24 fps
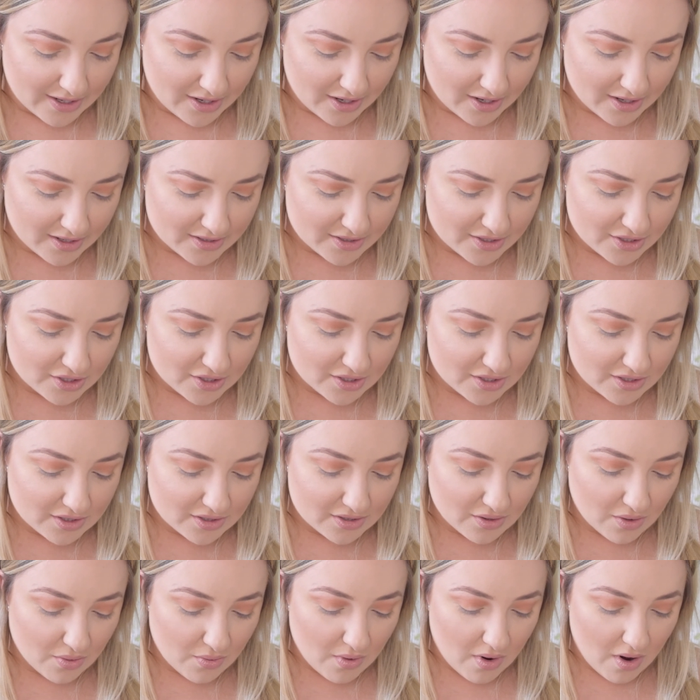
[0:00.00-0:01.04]
It's just
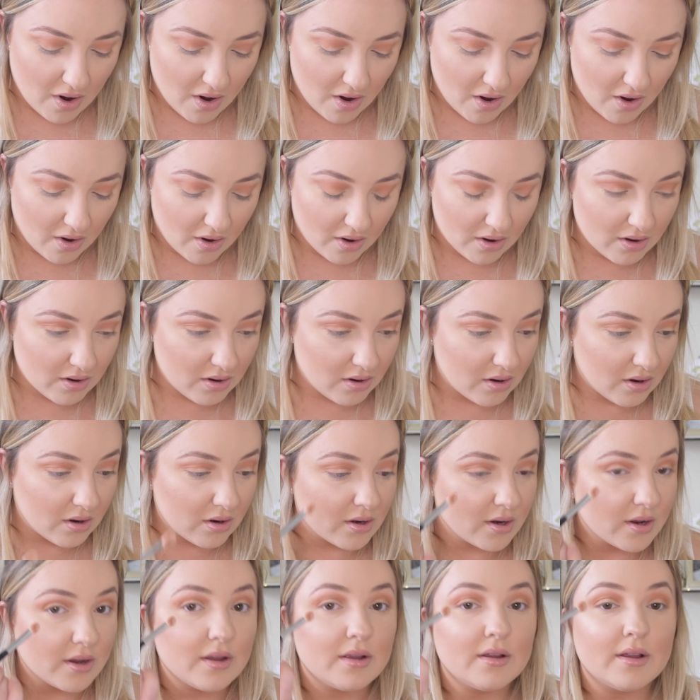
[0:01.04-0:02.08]
so hard.
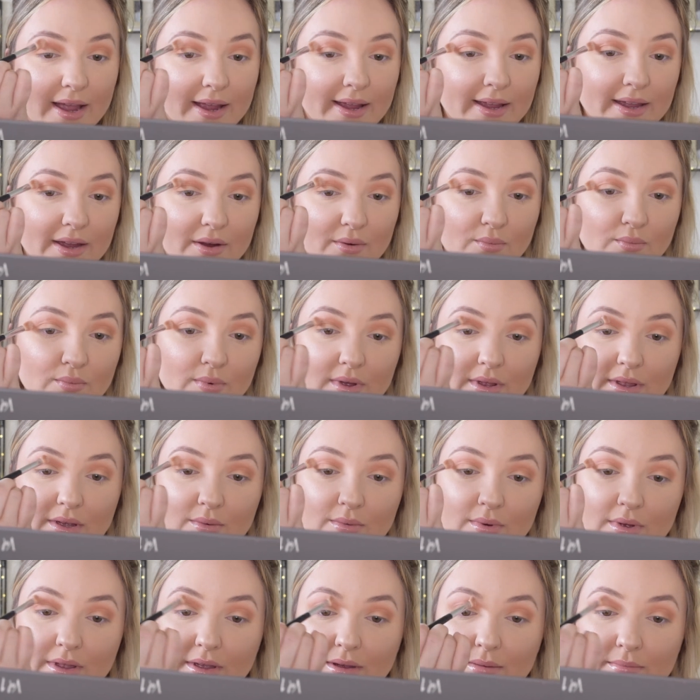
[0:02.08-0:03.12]
I get really,
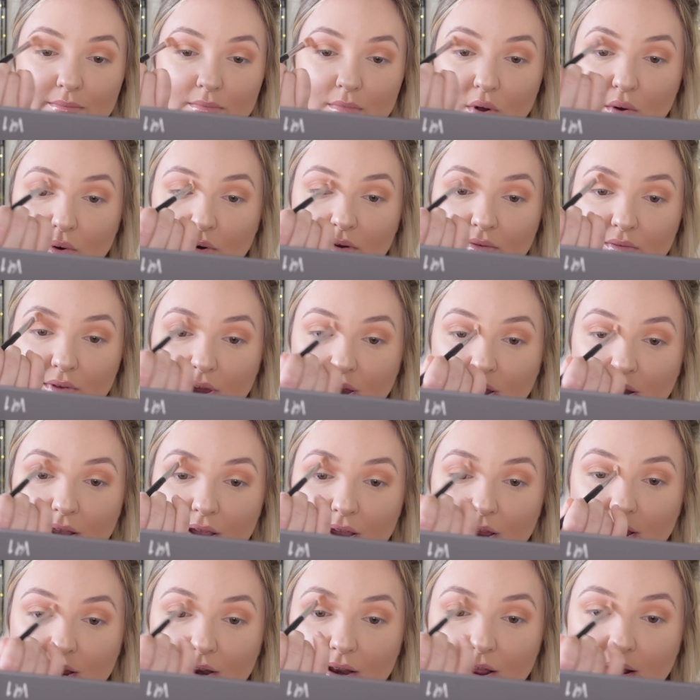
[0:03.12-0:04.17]
really
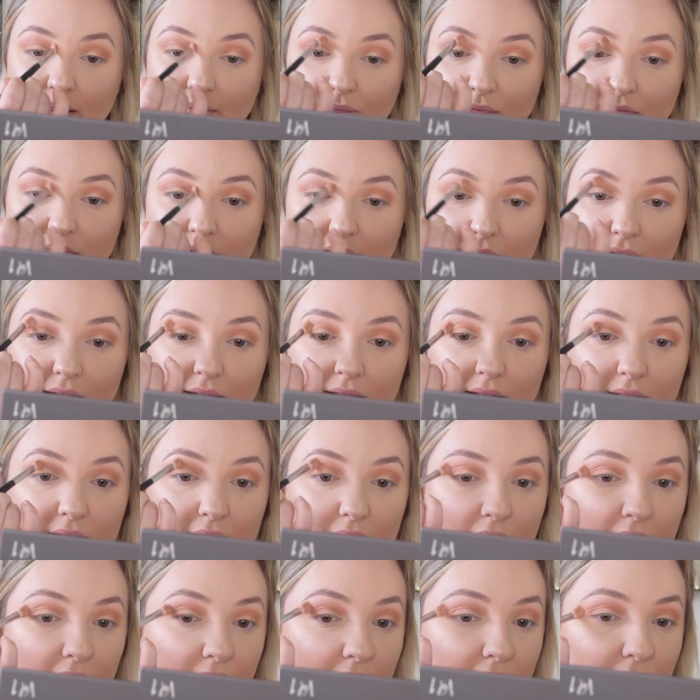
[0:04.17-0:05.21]
motivated, and then
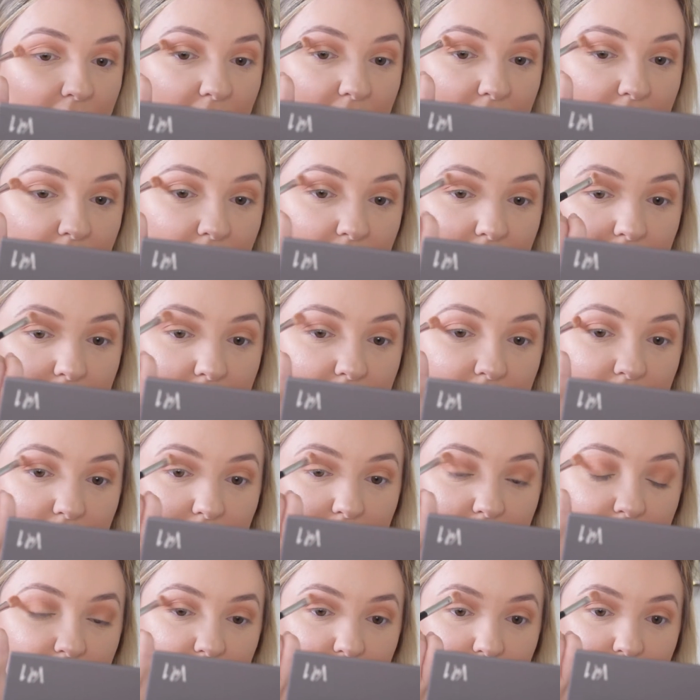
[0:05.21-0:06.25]
I
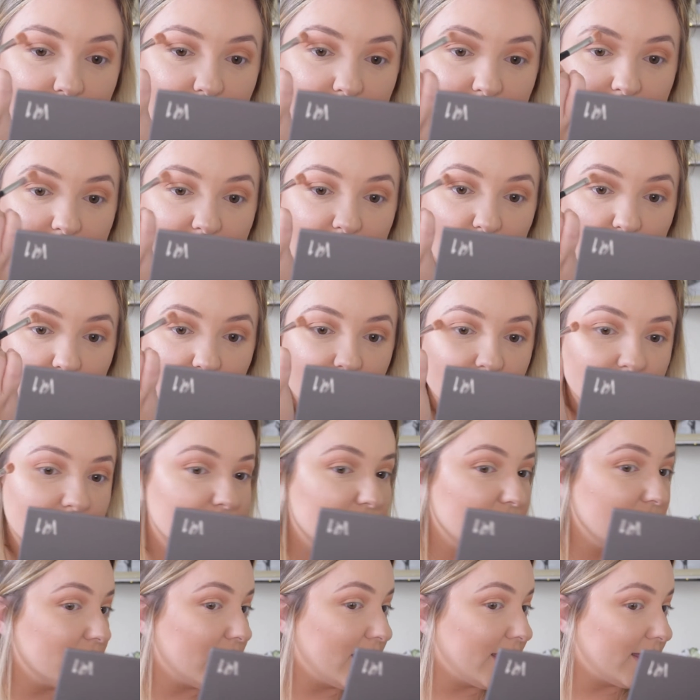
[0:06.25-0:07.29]
start to
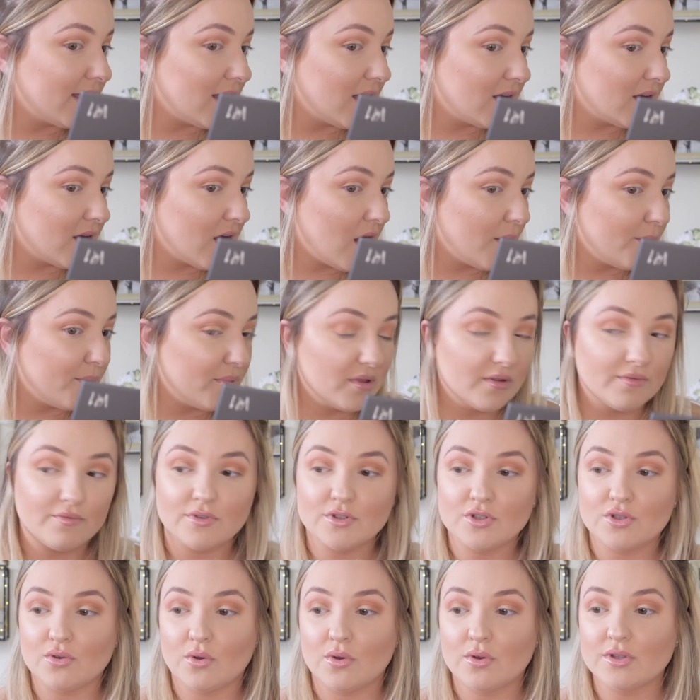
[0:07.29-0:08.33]
see like a couple of
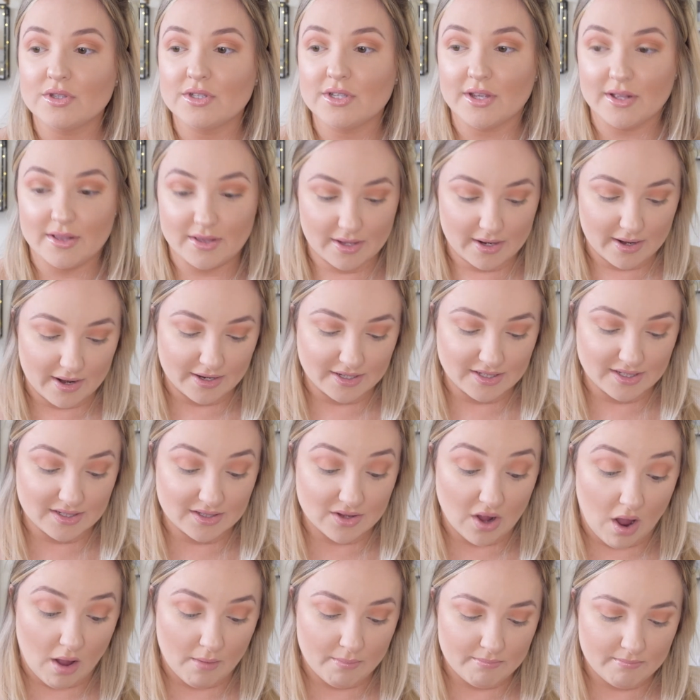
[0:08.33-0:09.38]
results, and then I
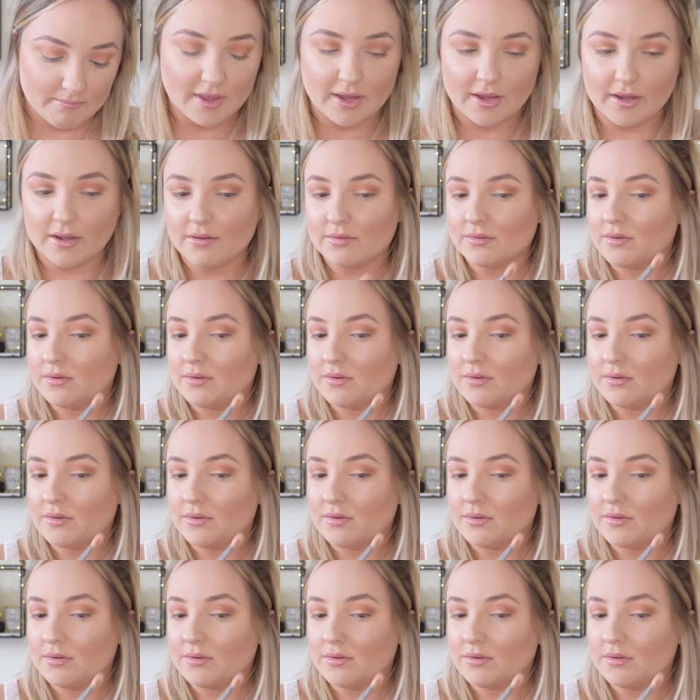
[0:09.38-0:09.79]
stop. Like,